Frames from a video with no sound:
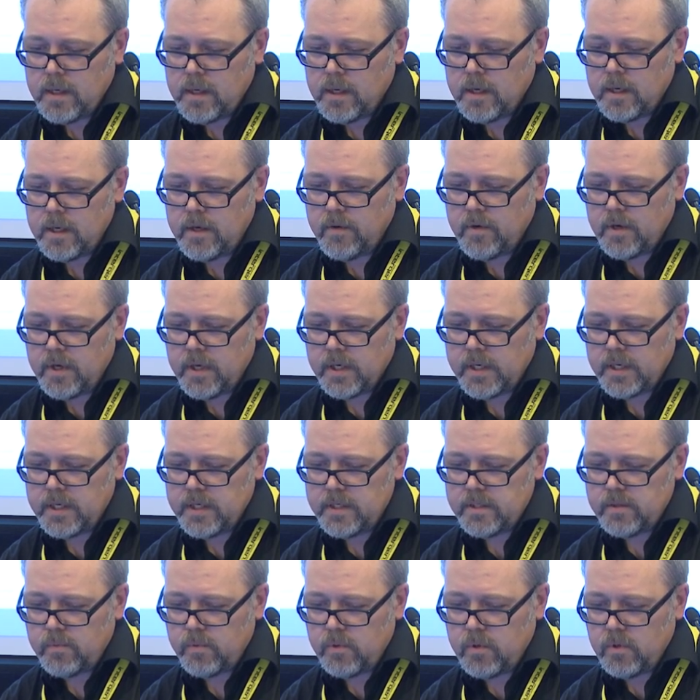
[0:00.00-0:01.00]

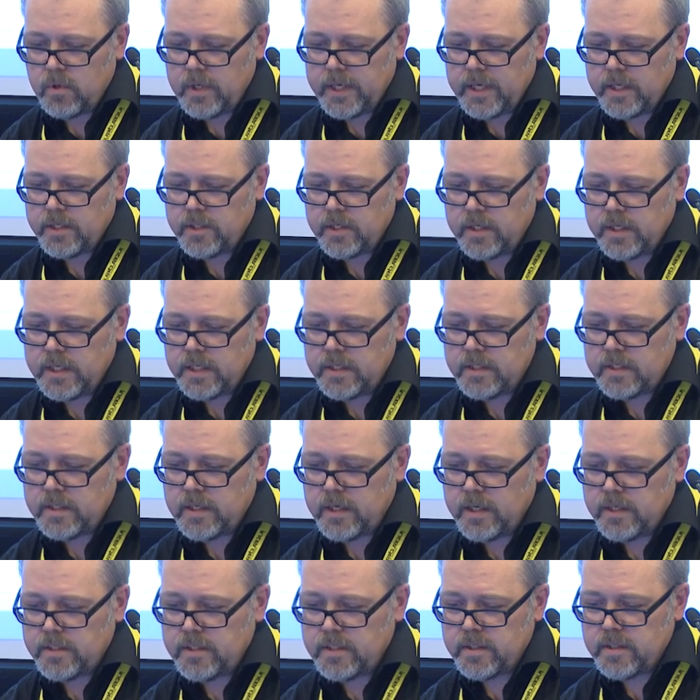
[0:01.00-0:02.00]
hierarchies, it will actually
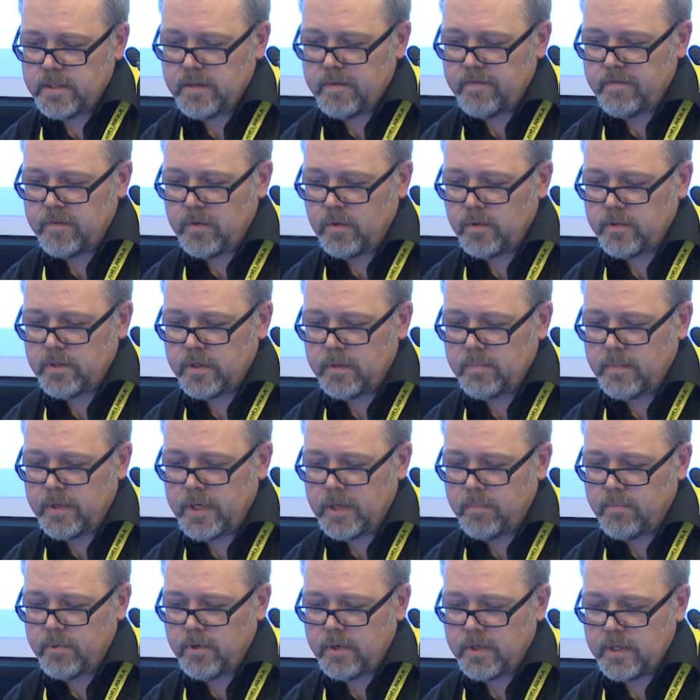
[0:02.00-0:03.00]
start to filter
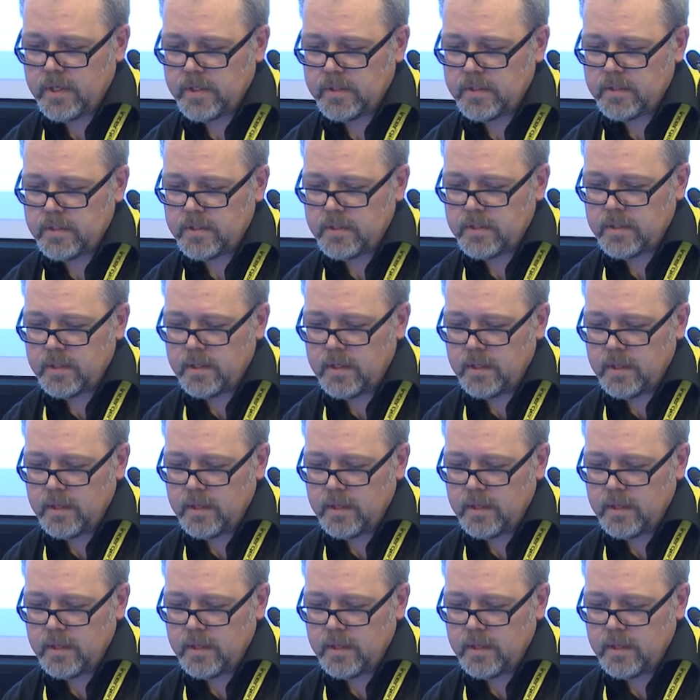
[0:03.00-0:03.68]
my products.